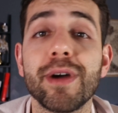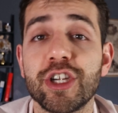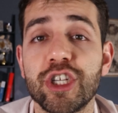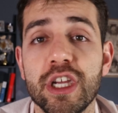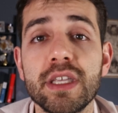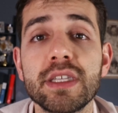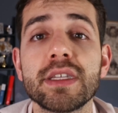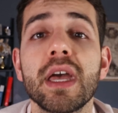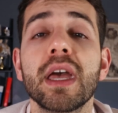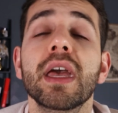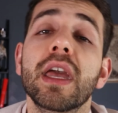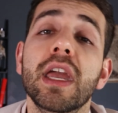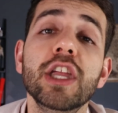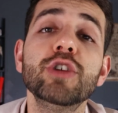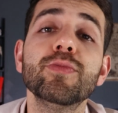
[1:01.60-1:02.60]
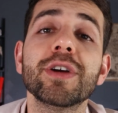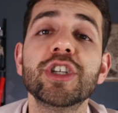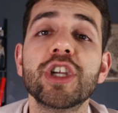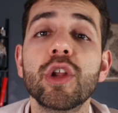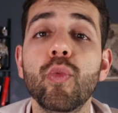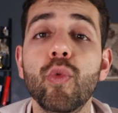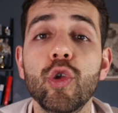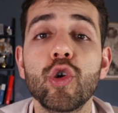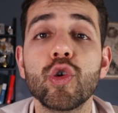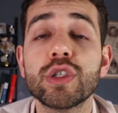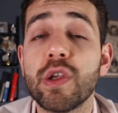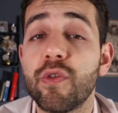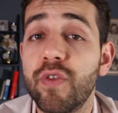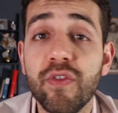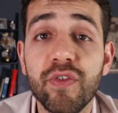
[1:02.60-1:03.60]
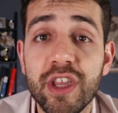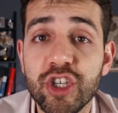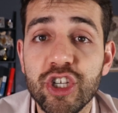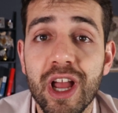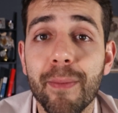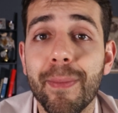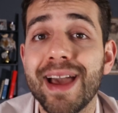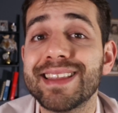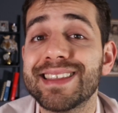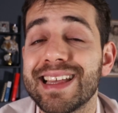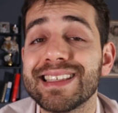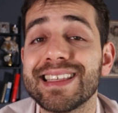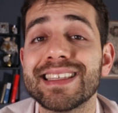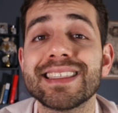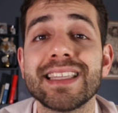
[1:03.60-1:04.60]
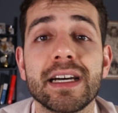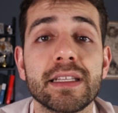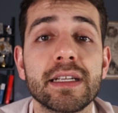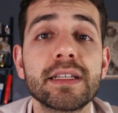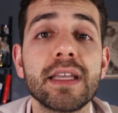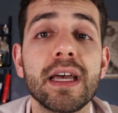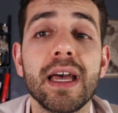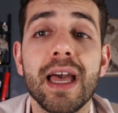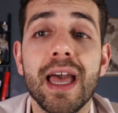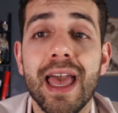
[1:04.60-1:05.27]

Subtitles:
machines, each machine will use 50 gigabytes as a standard,